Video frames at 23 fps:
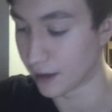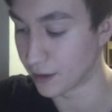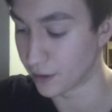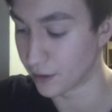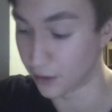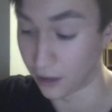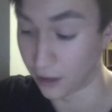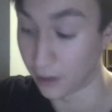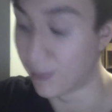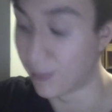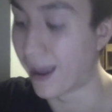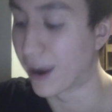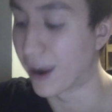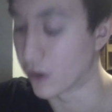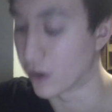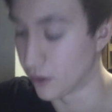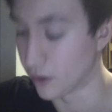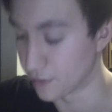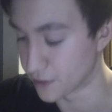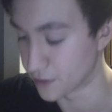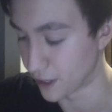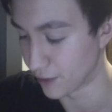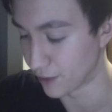or a back
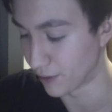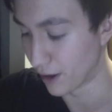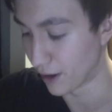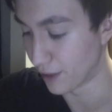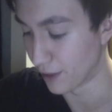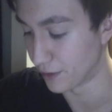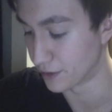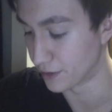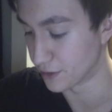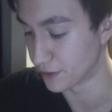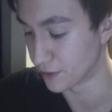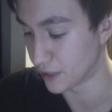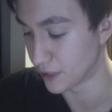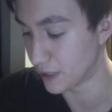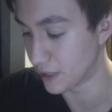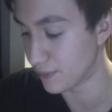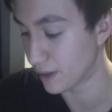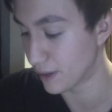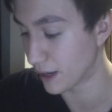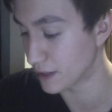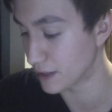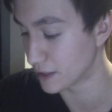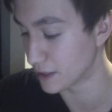off set rather. So
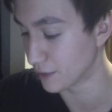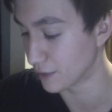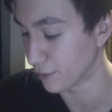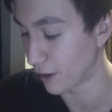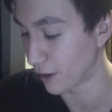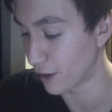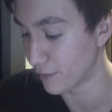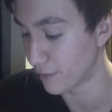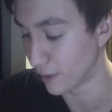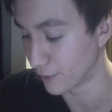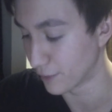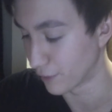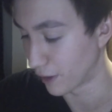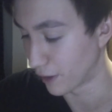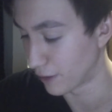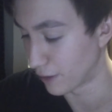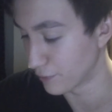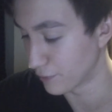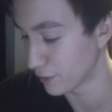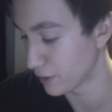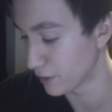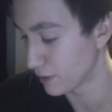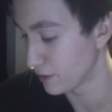keep it as a
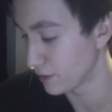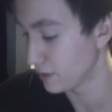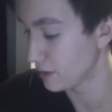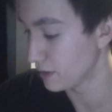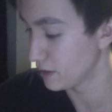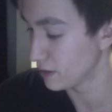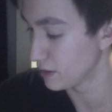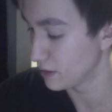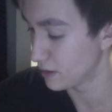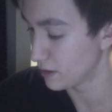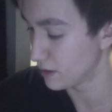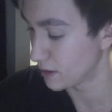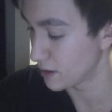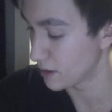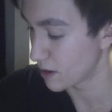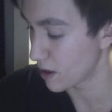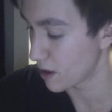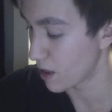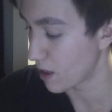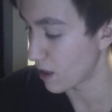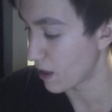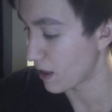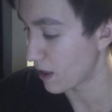5x5
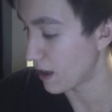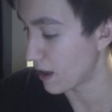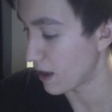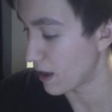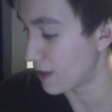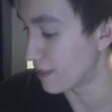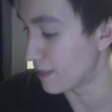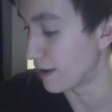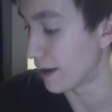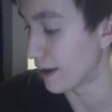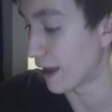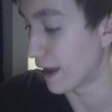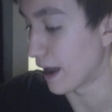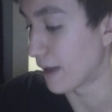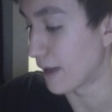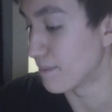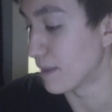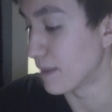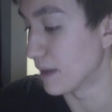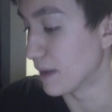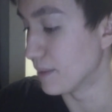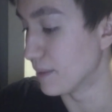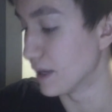and then add maybe a